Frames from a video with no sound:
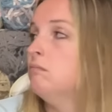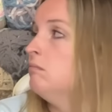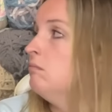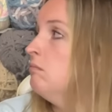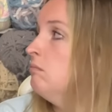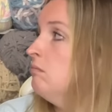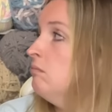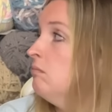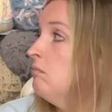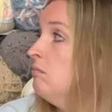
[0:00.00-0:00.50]

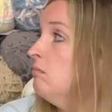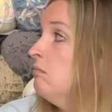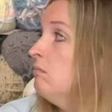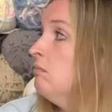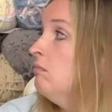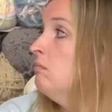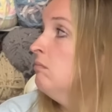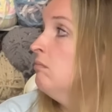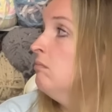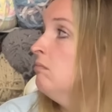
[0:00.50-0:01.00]

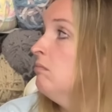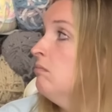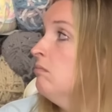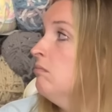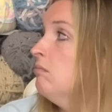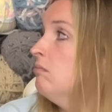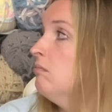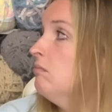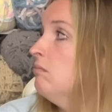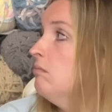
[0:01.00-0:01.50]

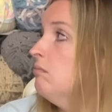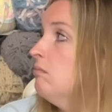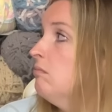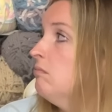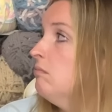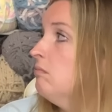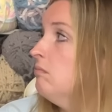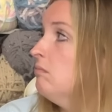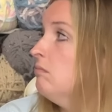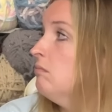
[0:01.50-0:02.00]

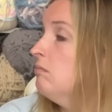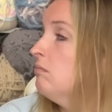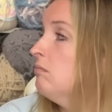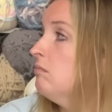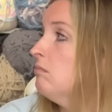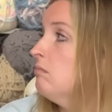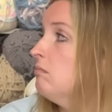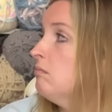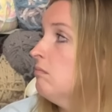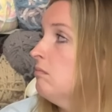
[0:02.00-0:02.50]

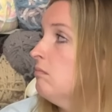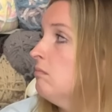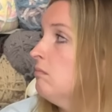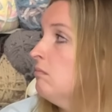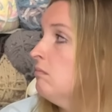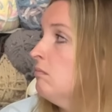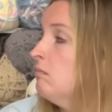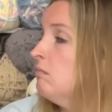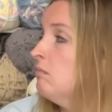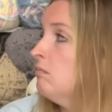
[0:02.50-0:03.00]

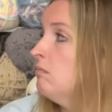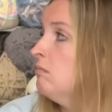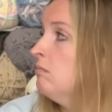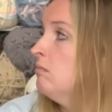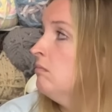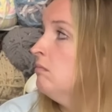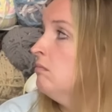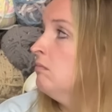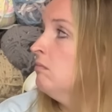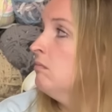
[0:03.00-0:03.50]

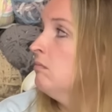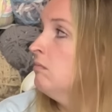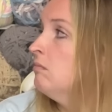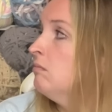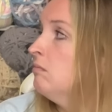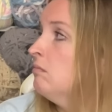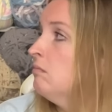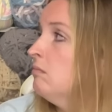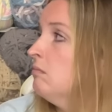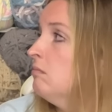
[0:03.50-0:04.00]

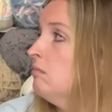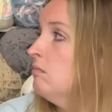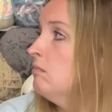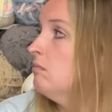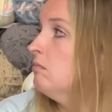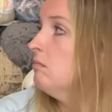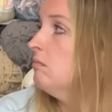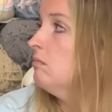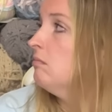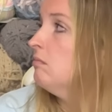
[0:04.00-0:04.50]

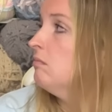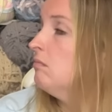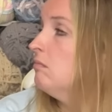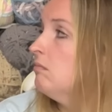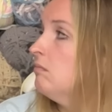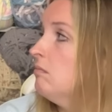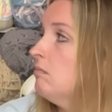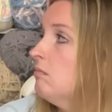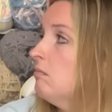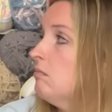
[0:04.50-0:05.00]

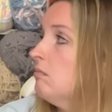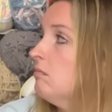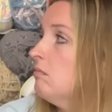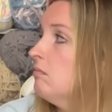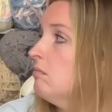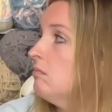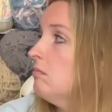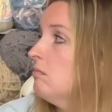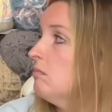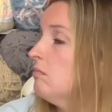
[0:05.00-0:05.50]

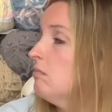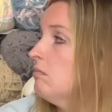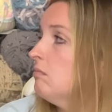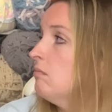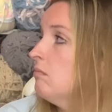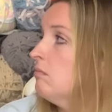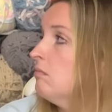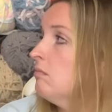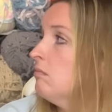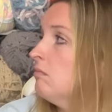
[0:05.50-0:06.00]

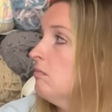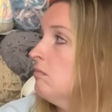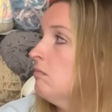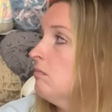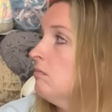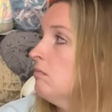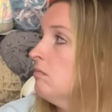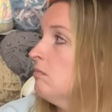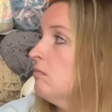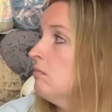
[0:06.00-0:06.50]

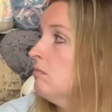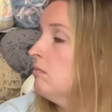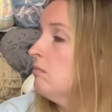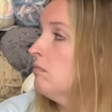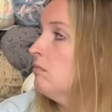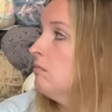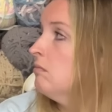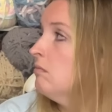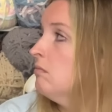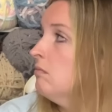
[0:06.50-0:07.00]

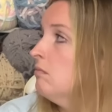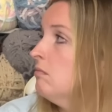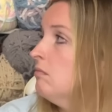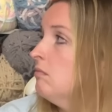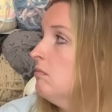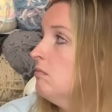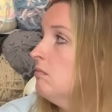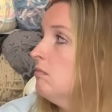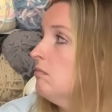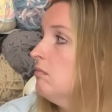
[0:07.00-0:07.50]

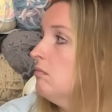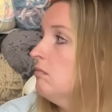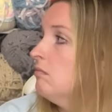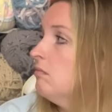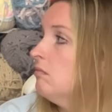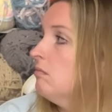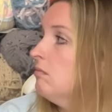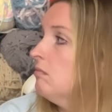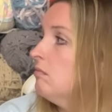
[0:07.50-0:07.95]
The person shown says nothing.